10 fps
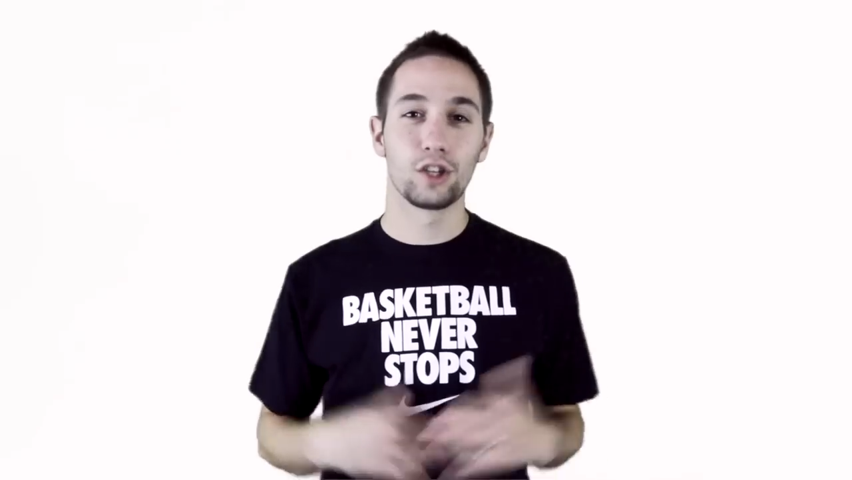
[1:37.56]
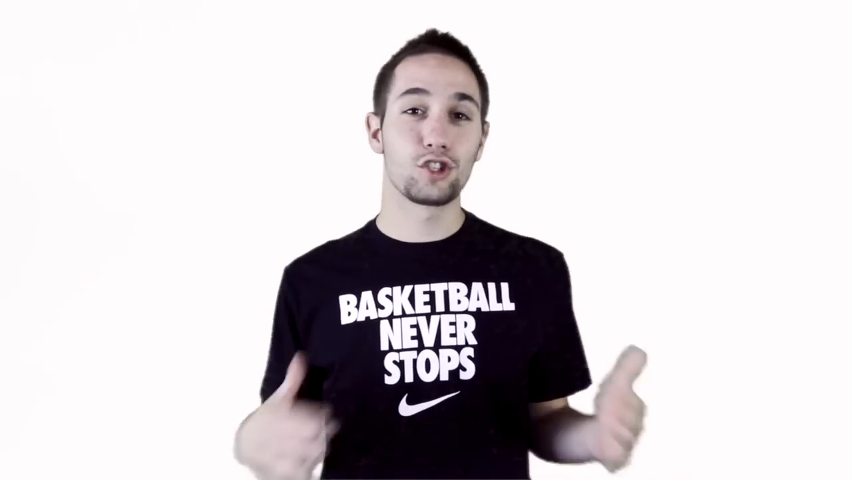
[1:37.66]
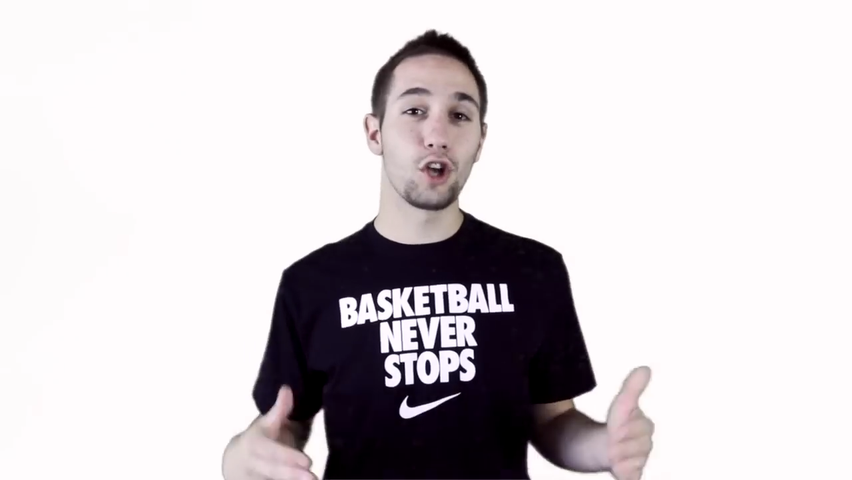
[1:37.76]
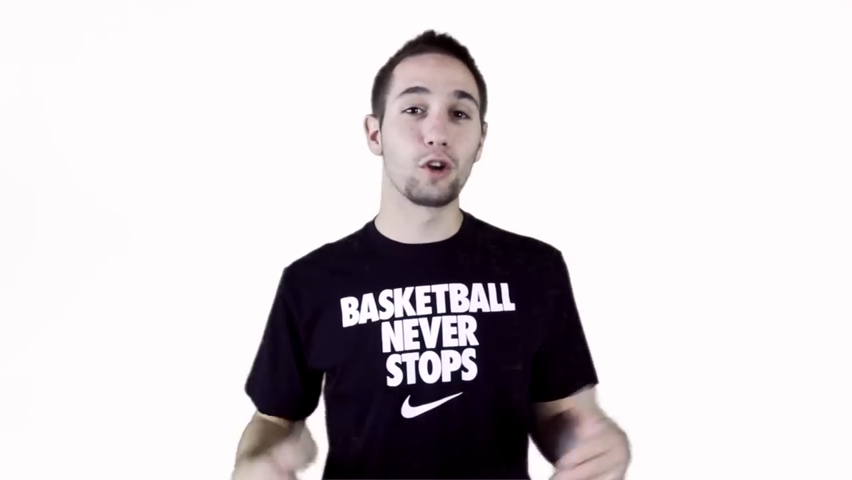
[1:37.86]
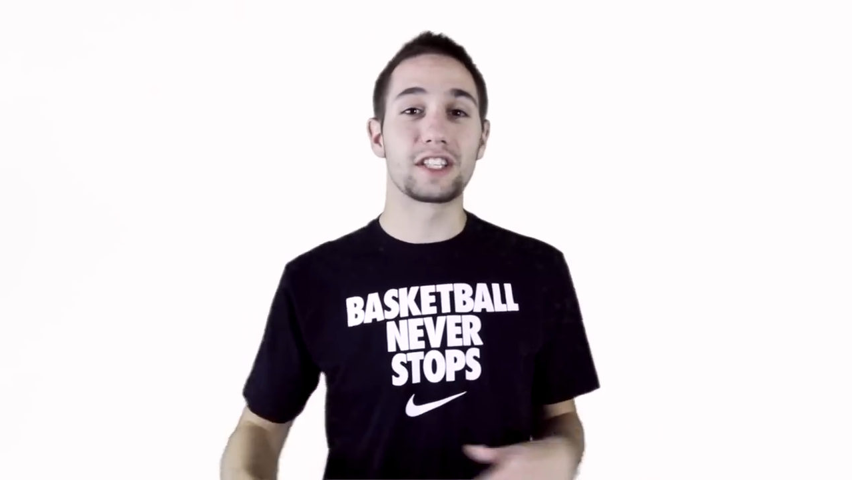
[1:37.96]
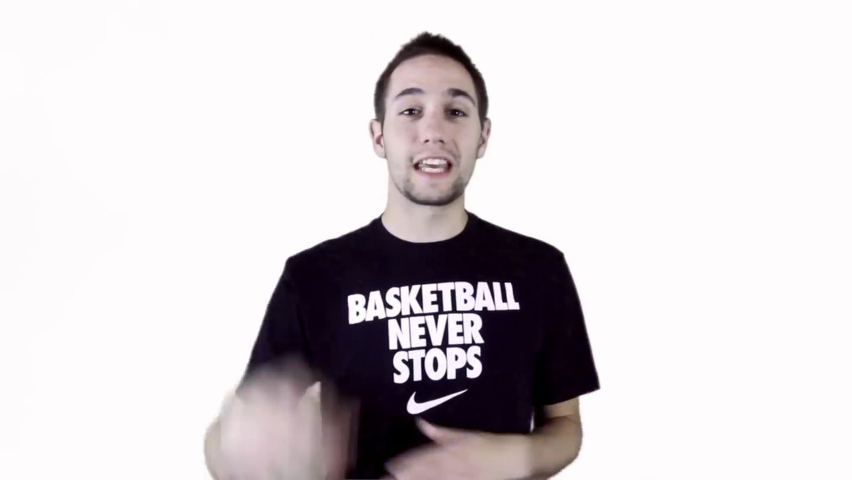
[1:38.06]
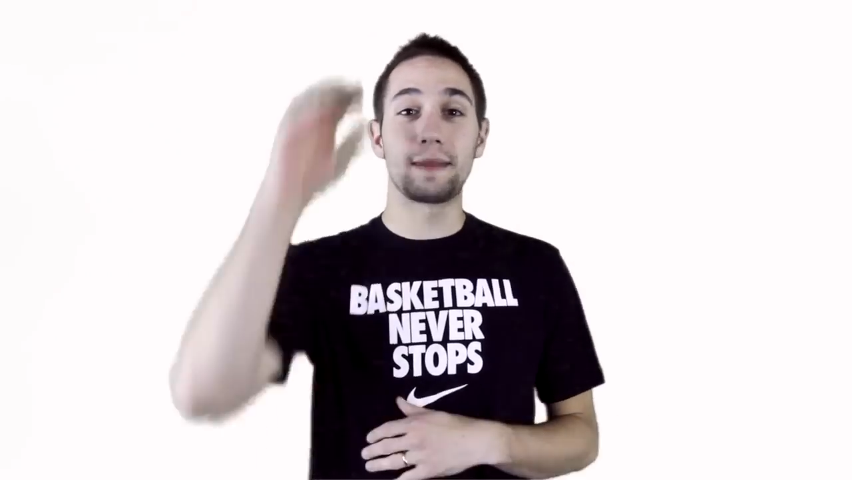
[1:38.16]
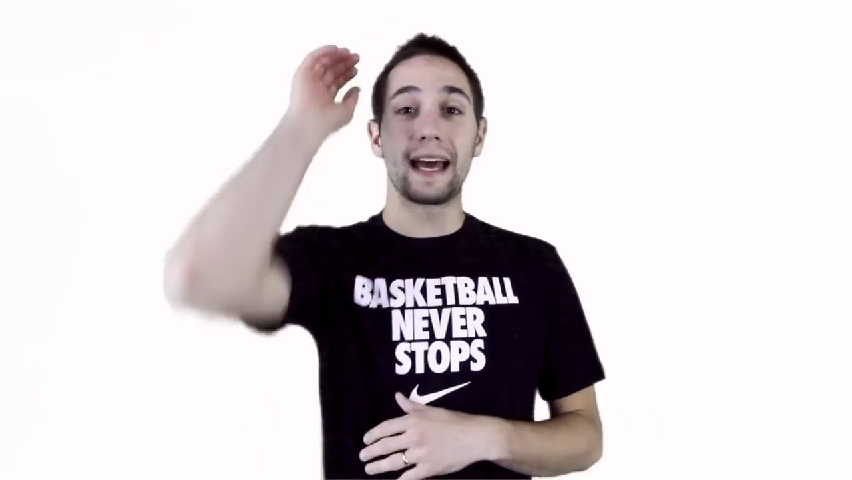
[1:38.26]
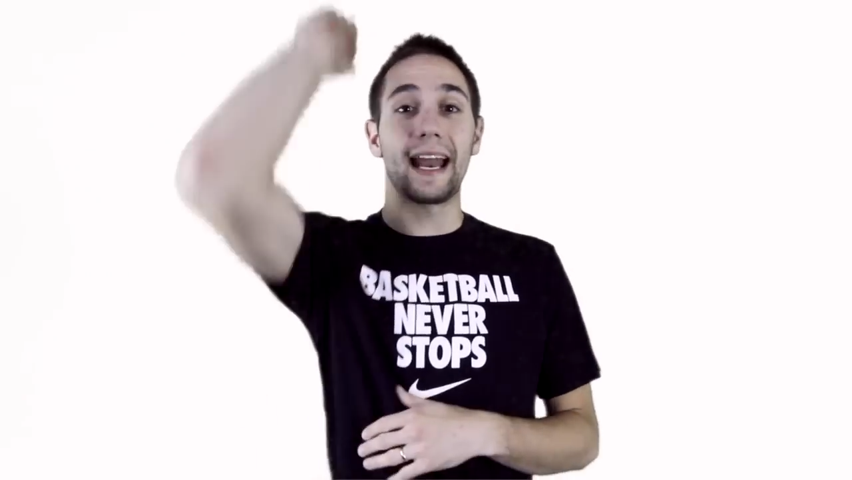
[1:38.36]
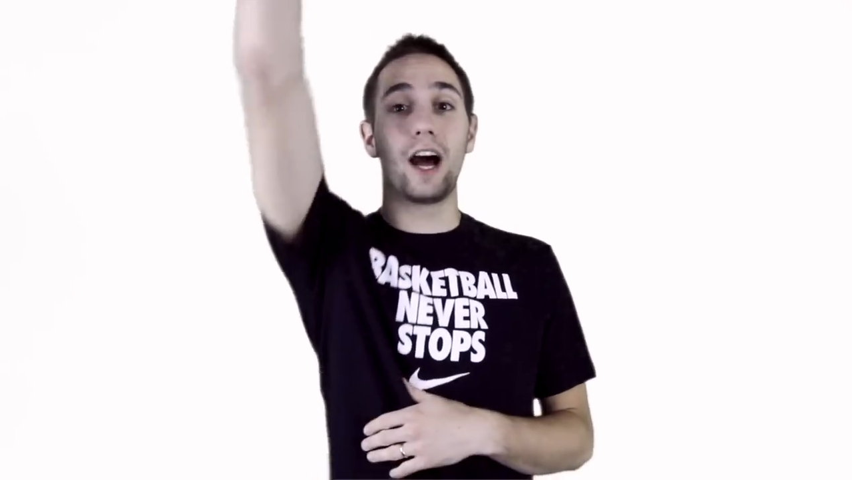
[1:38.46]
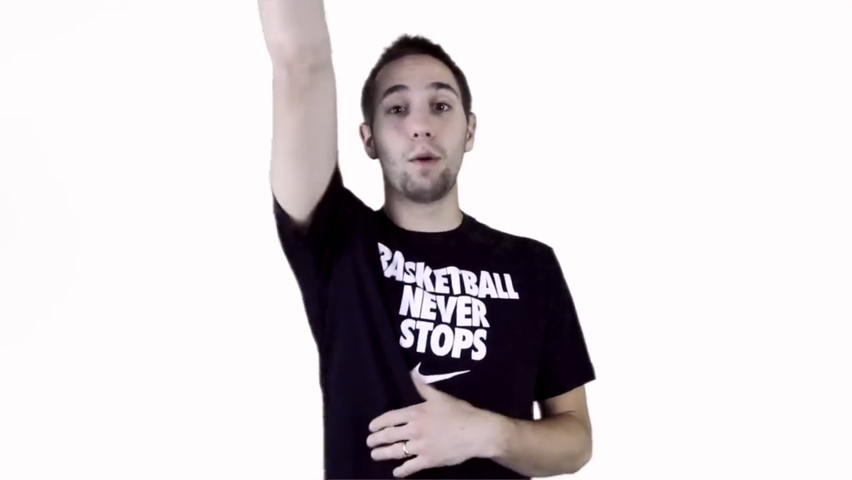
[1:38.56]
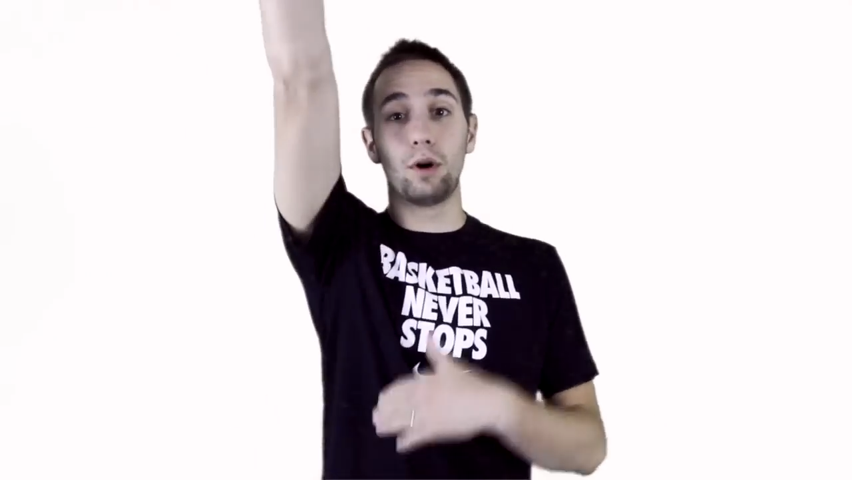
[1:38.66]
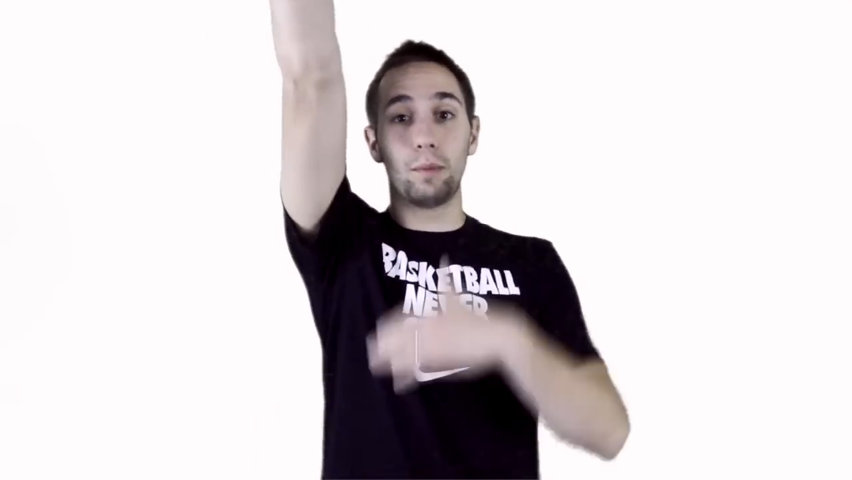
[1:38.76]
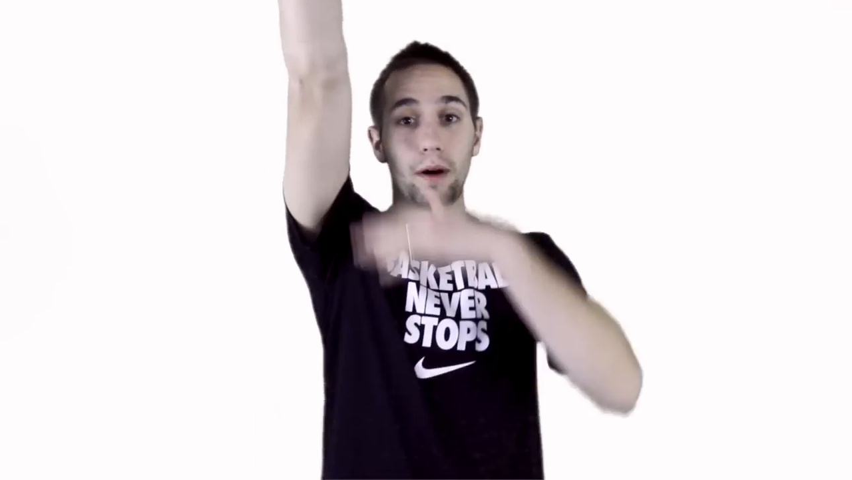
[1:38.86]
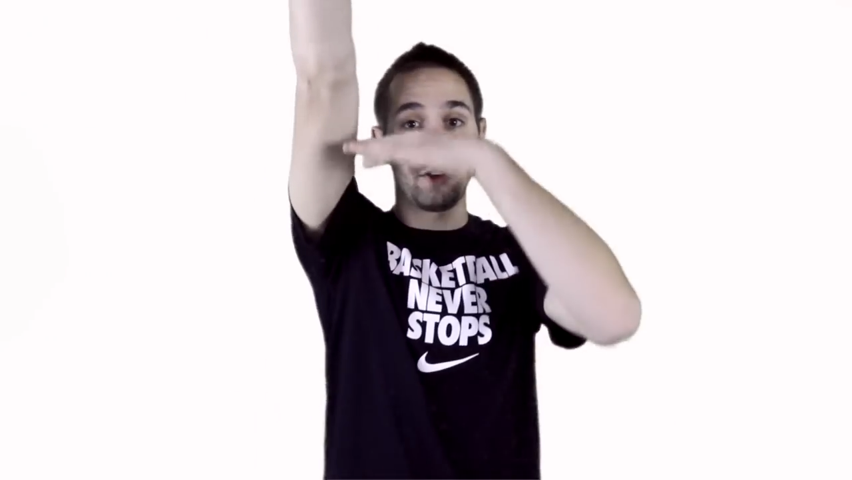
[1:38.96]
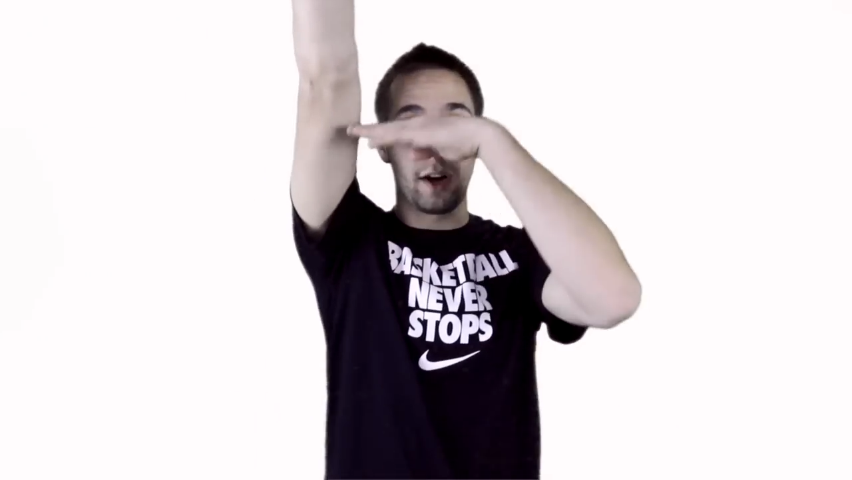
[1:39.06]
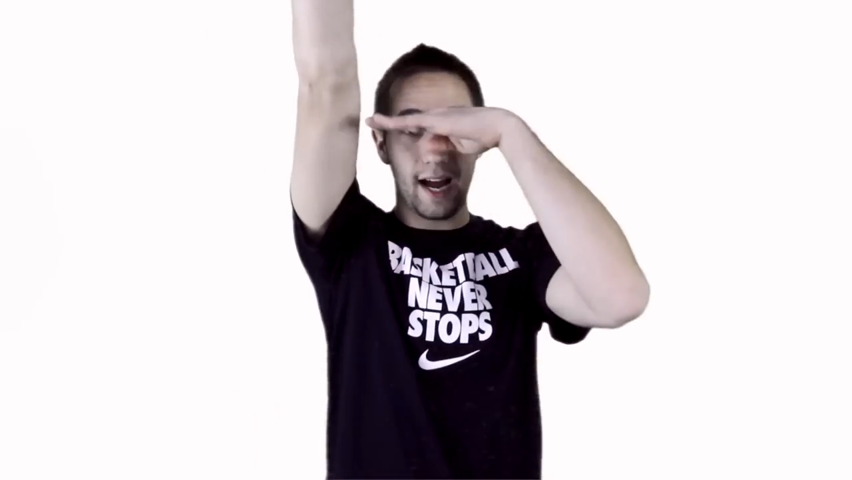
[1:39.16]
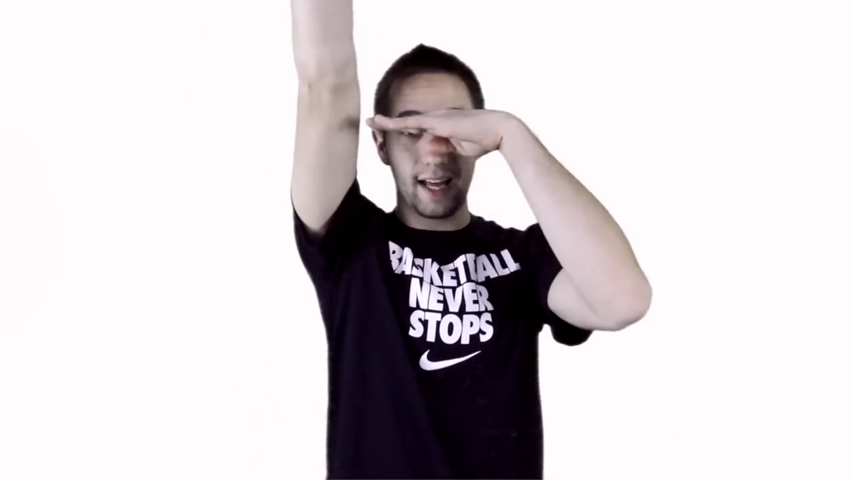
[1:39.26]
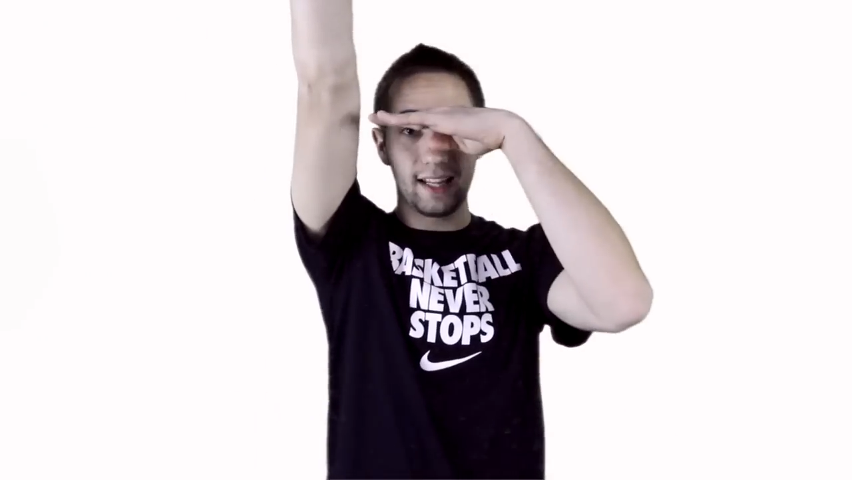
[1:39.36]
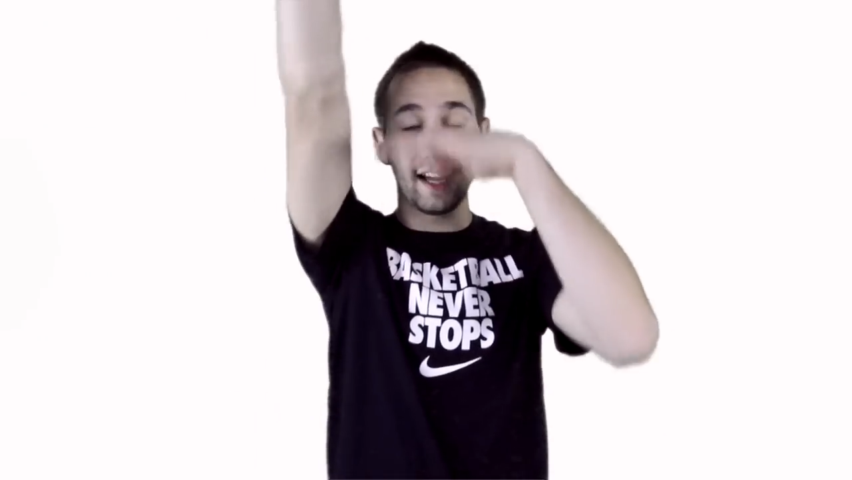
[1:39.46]
So just keep that elbow above your
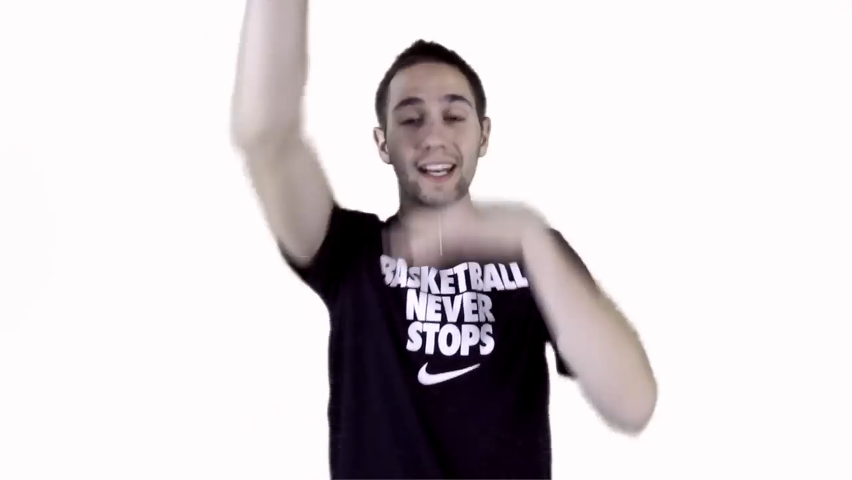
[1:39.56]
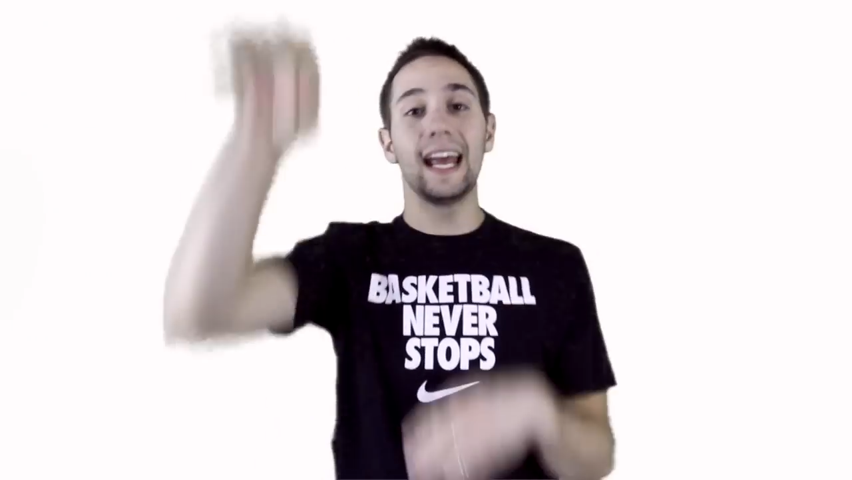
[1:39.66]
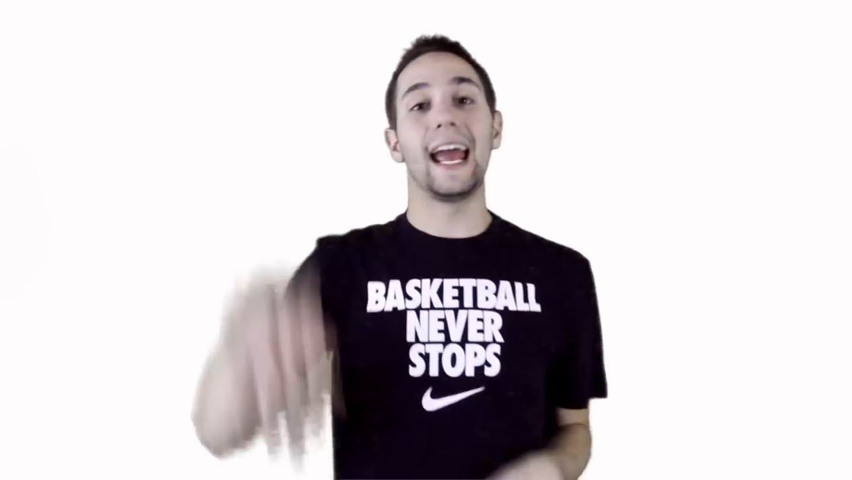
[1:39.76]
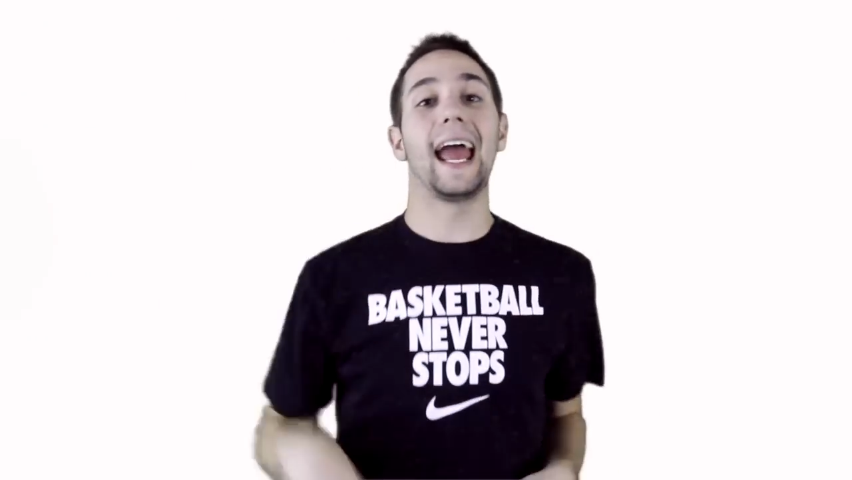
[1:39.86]
eye line,